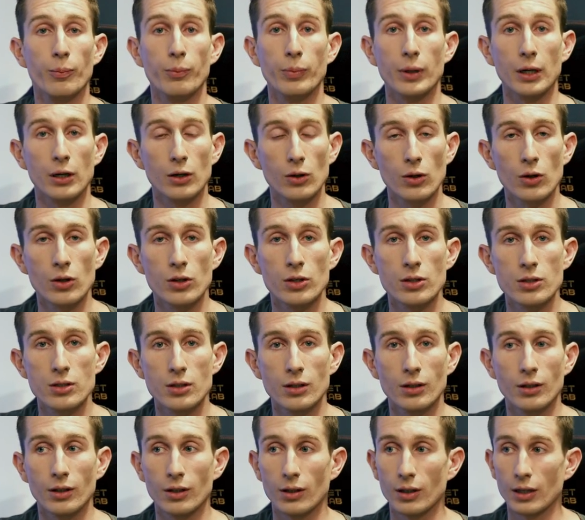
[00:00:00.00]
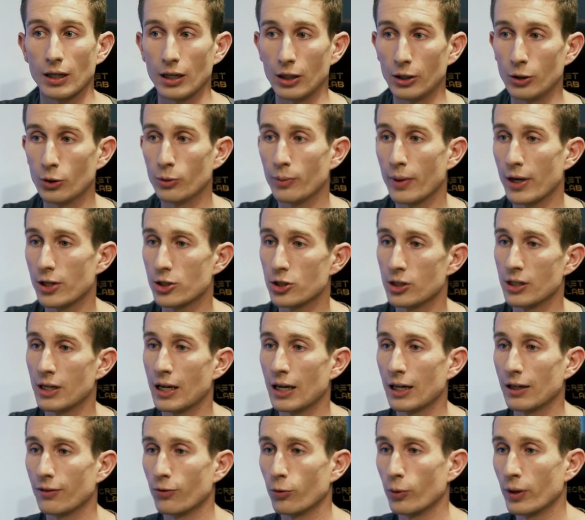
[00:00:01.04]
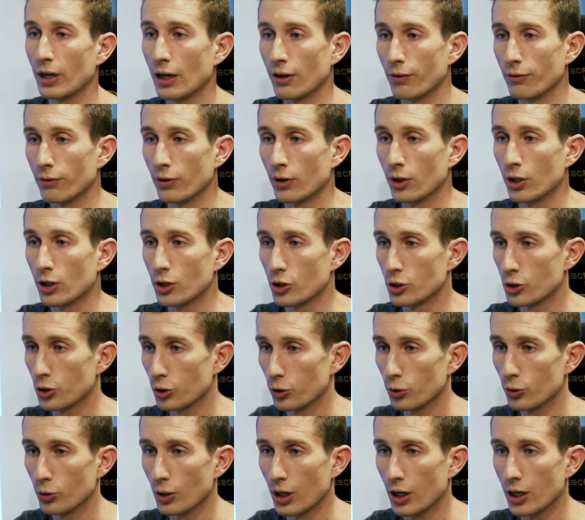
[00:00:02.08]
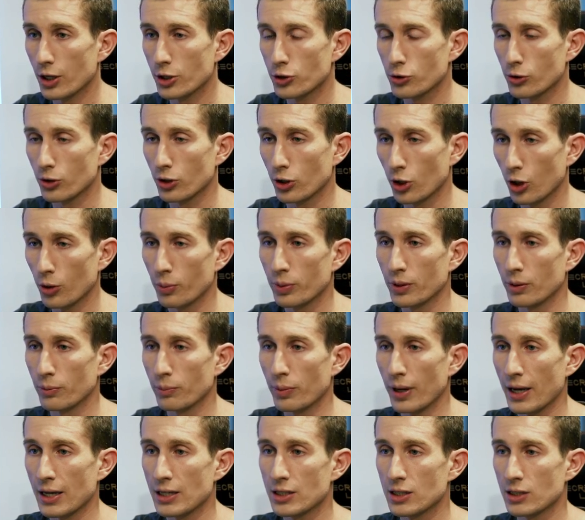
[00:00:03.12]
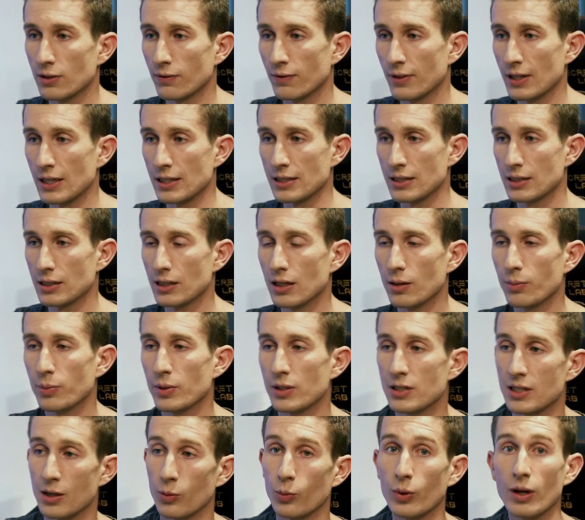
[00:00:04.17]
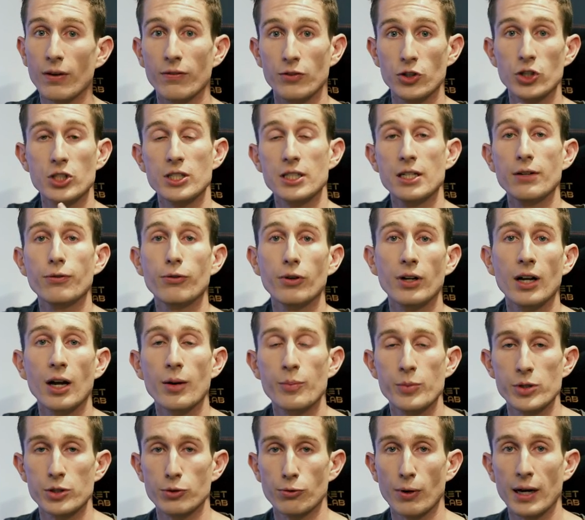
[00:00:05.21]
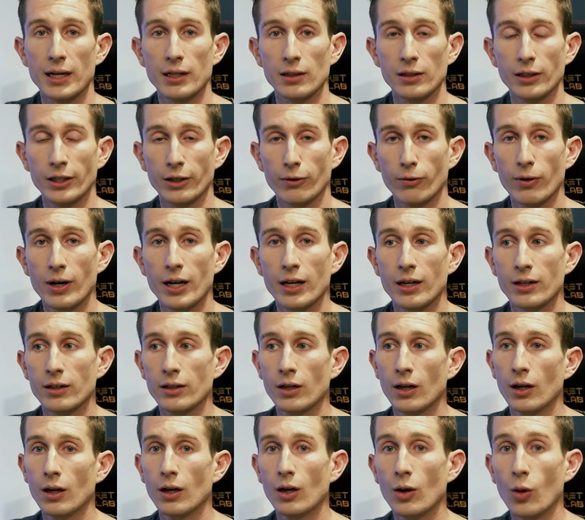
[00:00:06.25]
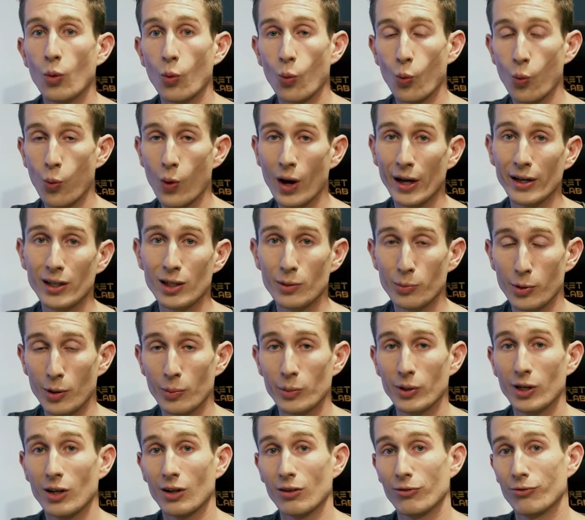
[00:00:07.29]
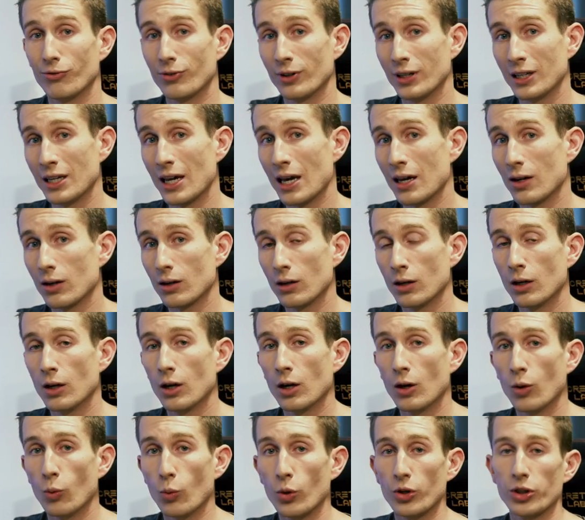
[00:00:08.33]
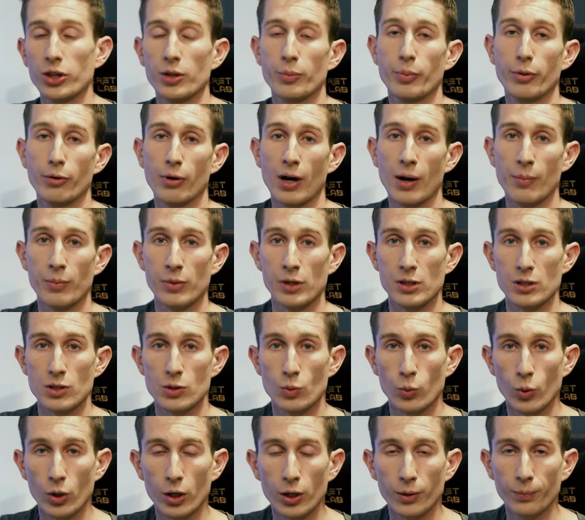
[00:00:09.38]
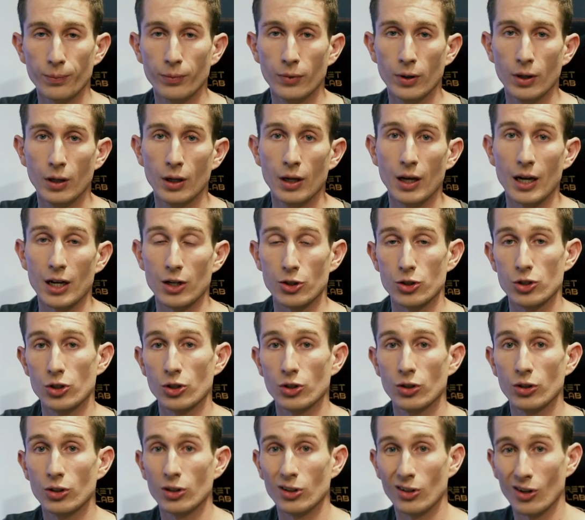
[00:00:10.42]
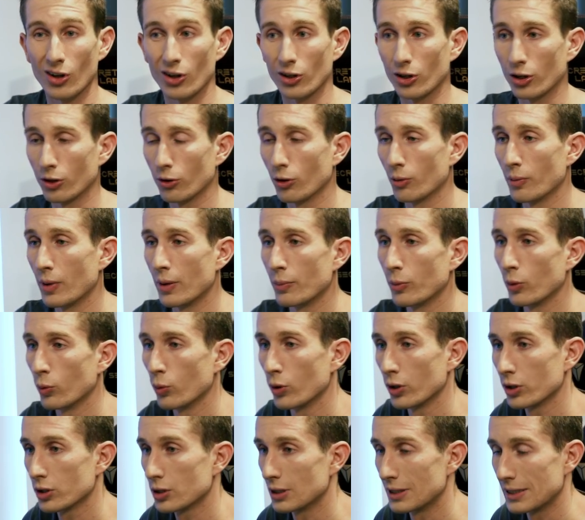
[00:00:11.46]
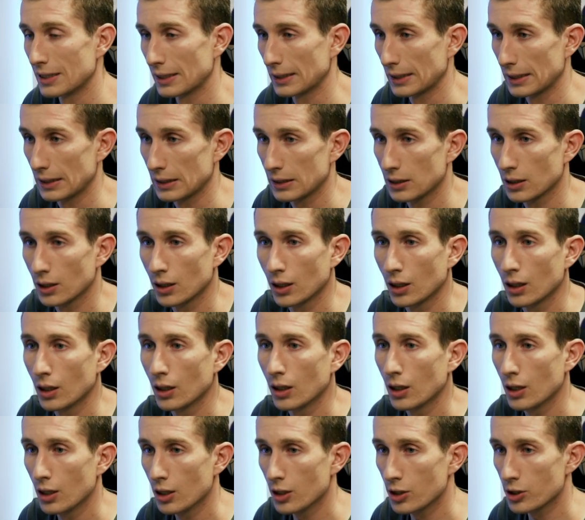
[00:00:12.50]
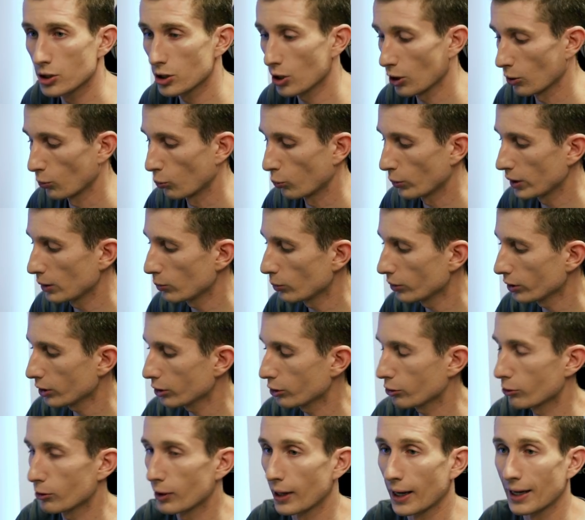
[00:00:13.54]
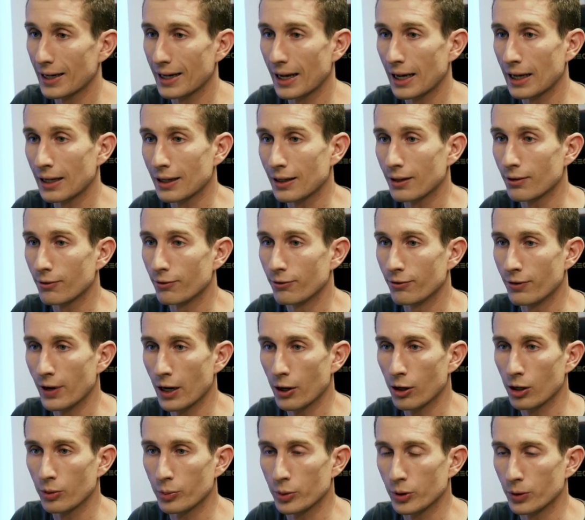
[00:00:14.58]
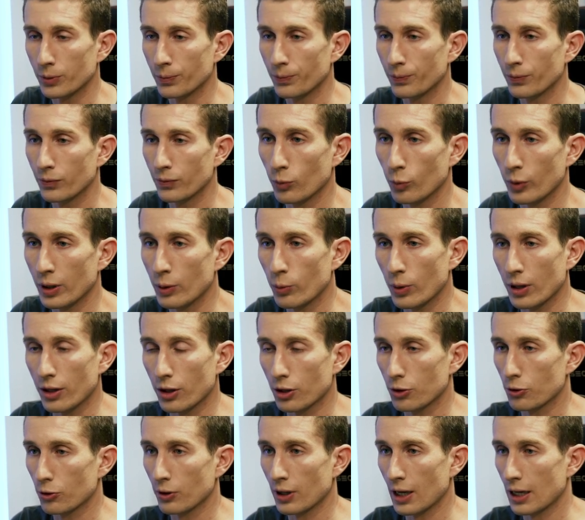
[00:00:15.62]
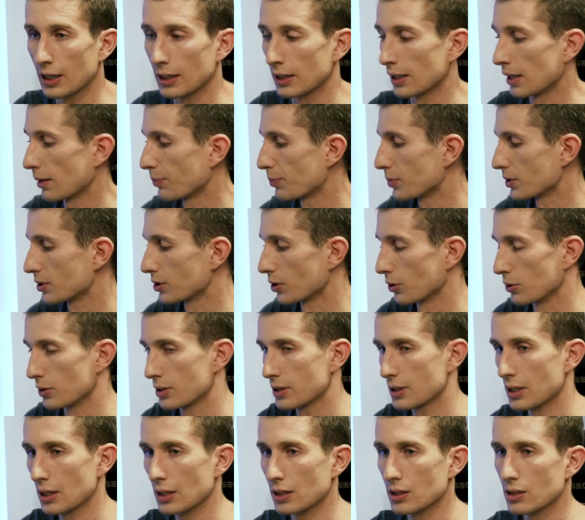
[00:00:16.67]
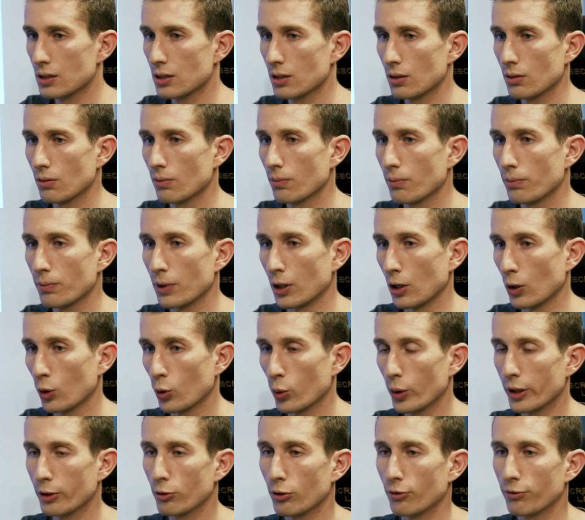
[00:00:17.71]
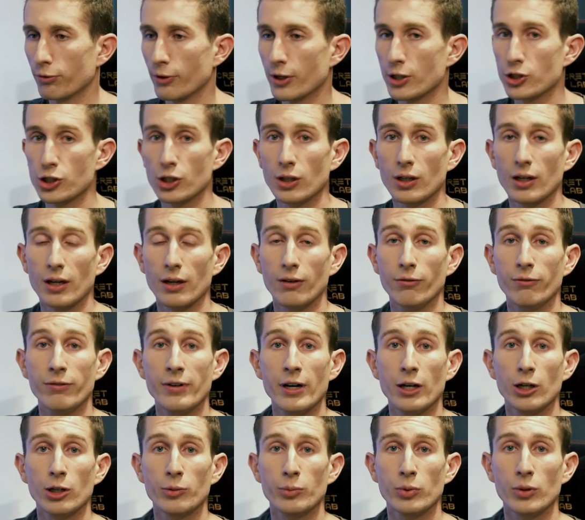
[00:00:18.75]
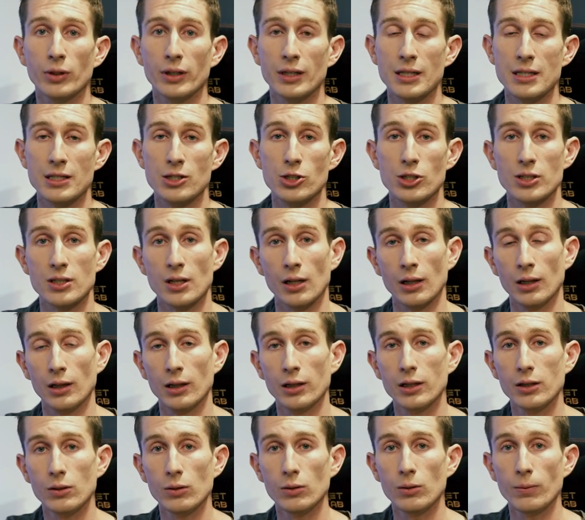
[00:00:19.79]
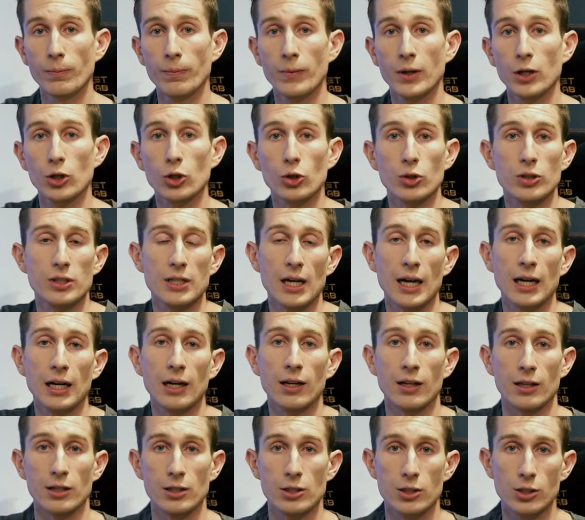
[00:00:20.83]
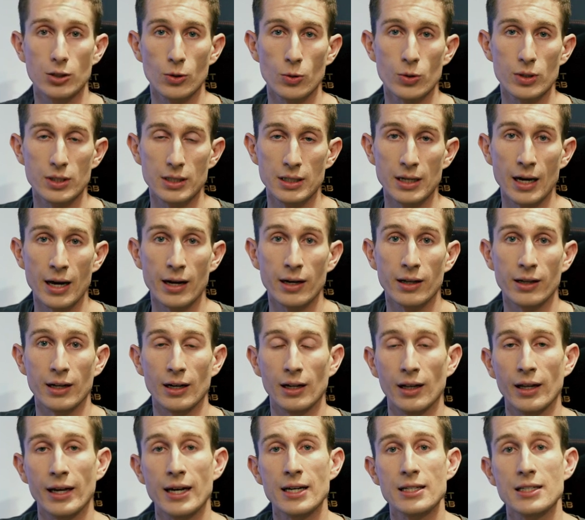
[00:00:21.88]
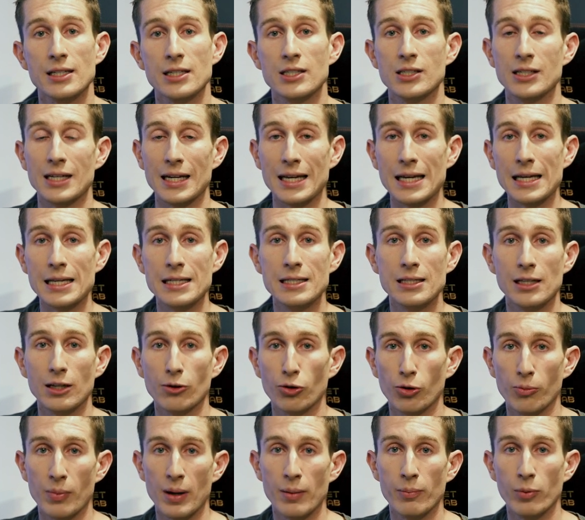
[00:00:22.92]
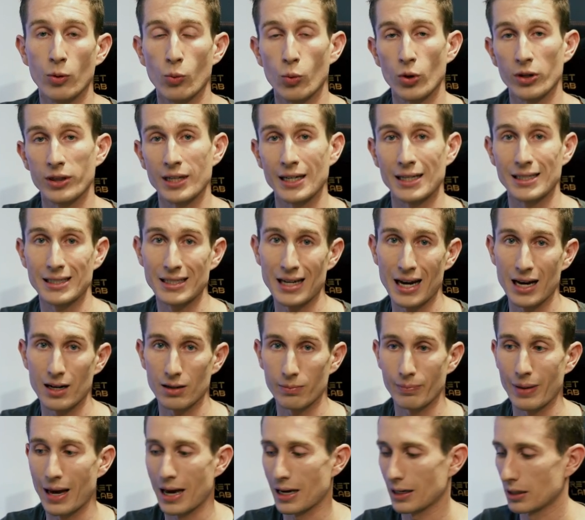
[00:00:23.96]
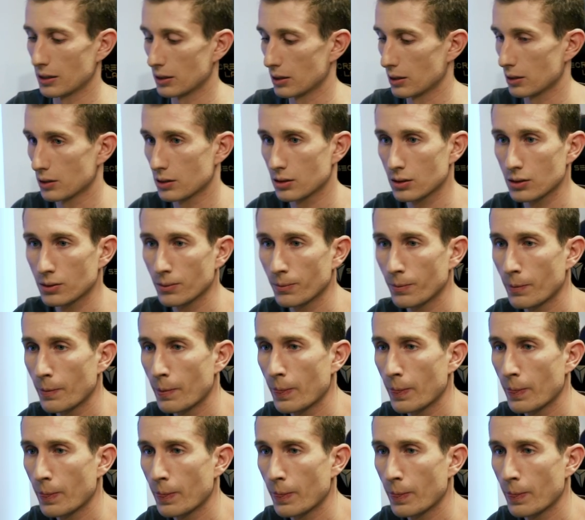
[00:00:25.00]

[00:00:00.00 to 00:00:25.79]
Because, can you imagine now if we have 200 copy and paste of these snippets and we have just different numbers rattling around, one, you're probably going to forget what the parameters were, and two, you're not going to remember what to delete. So we want to create a variable. We went through that in episode 6, but a quick refresher, a variable is just a little container that stores data that allows us to easily remember what that data packet is.